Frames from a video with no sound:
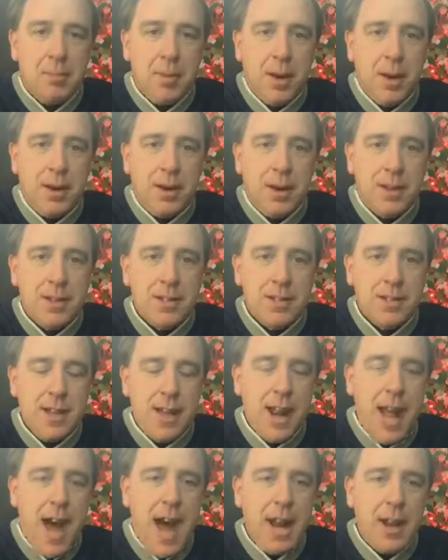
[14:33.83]
But it's
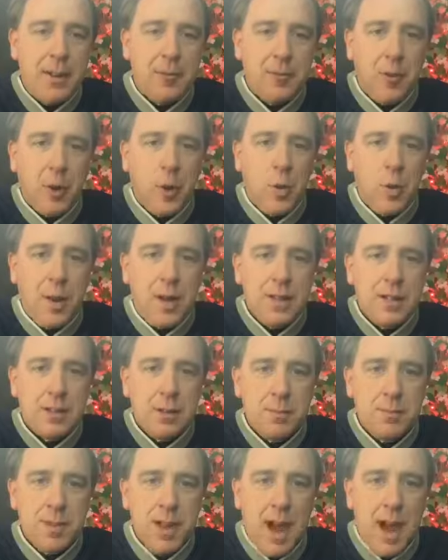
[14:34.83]
said adding for quite
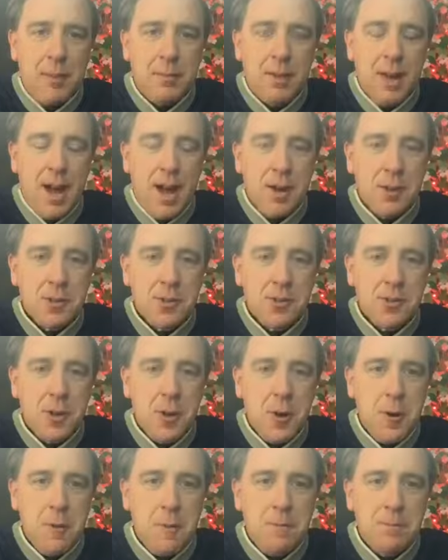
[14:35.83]
some time now,
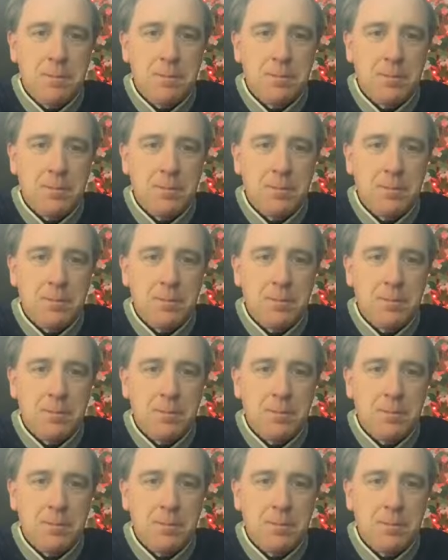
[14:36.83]
so